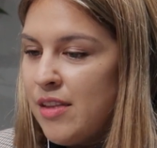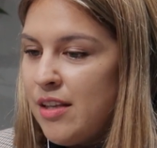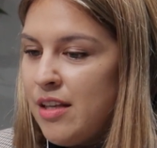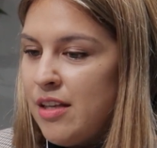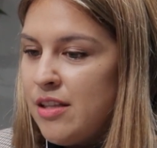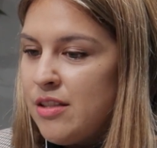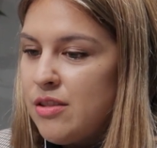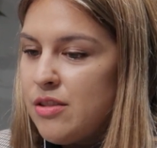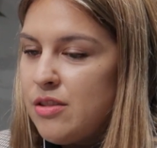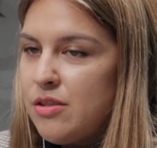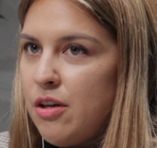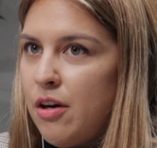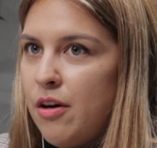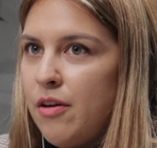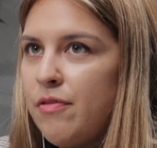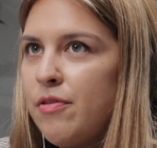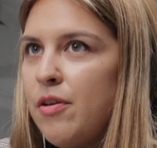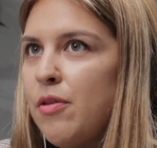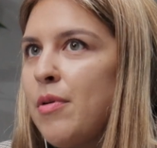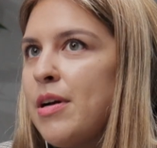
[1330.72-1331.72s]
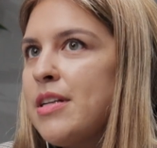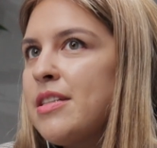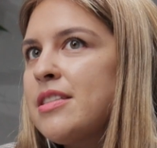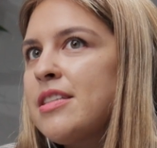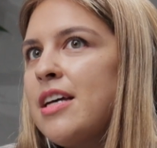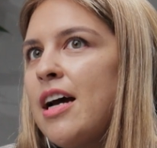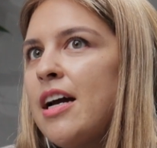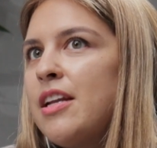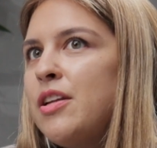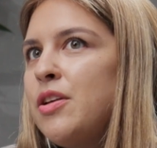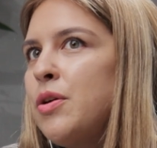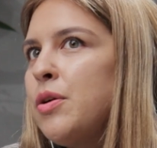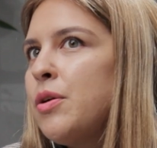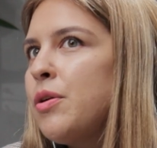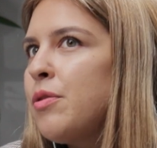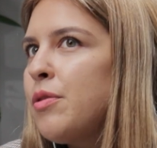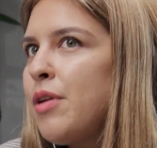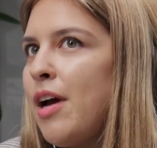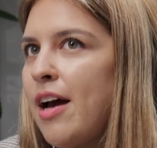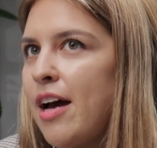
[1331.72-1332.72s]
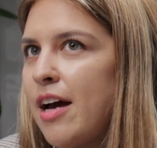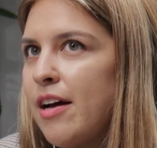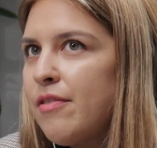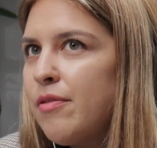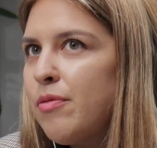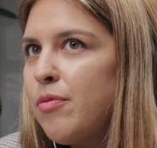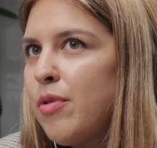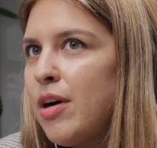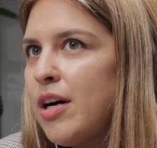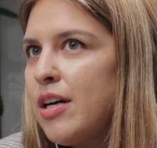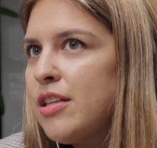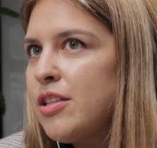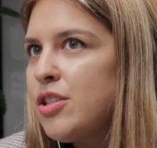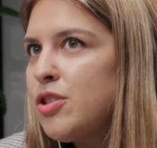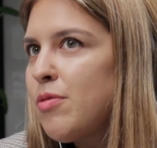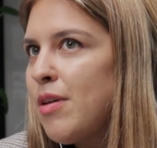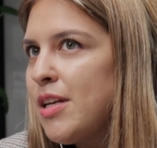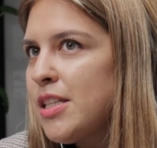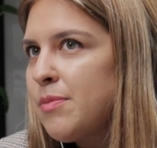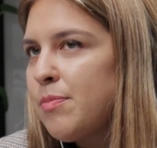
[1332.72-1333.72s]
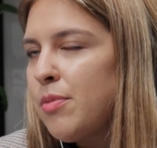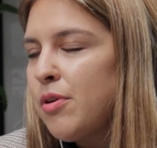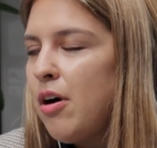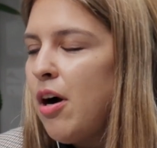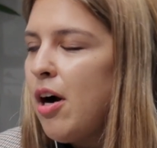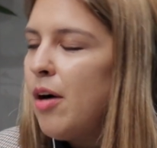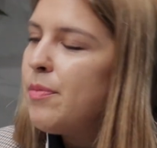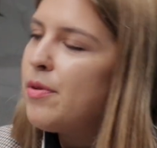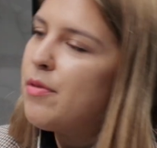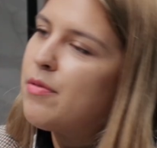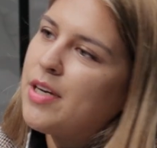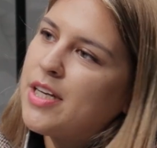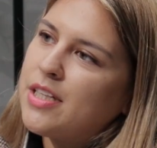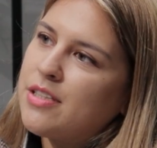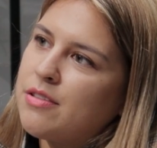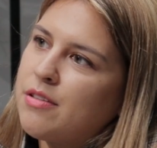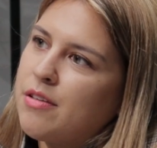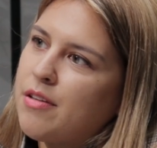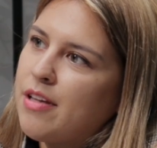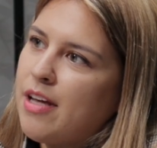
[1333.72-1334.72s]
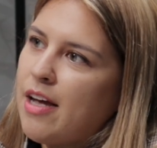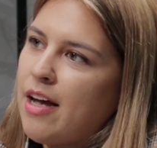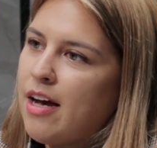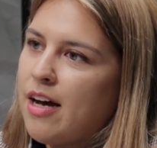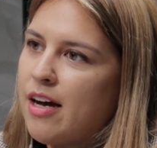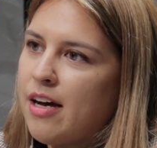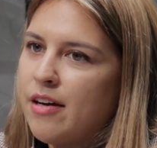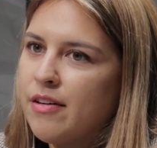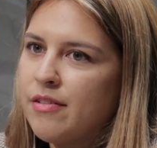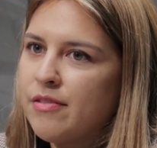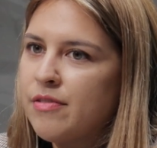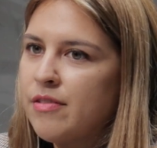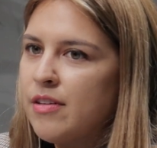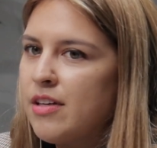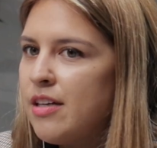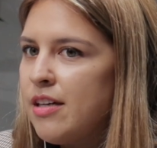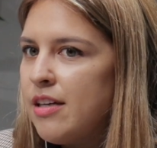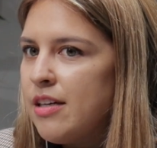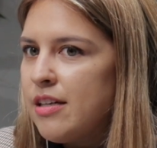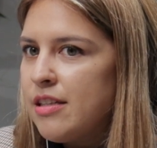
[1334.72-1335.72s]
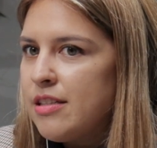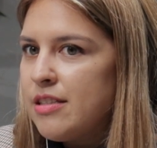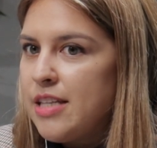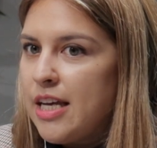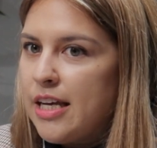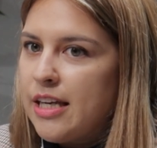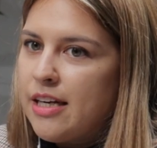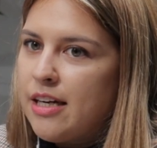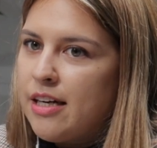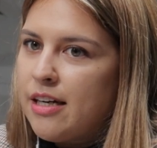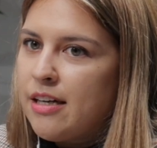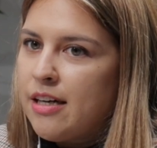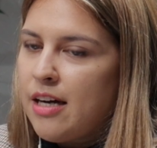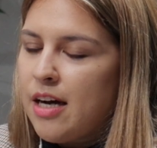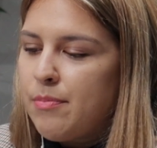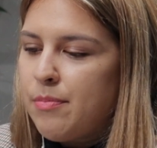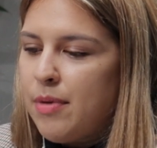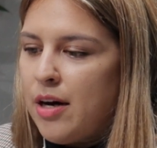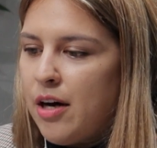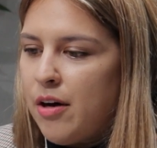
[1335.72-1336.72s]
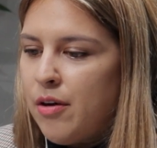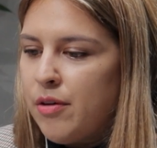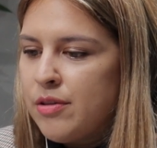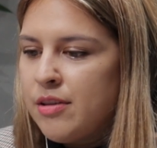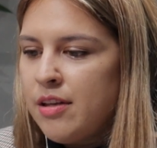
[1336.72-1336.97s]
So from one side, you could have one transport operator that have data about